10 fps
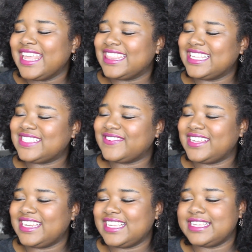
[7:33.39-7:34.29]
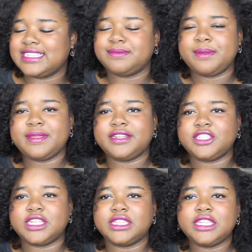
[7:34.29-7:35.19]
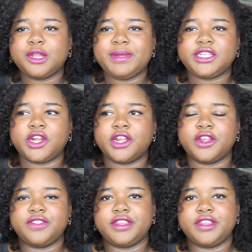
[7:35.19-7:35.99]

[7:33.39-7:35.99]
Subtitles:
This one is maybe just a little bit darker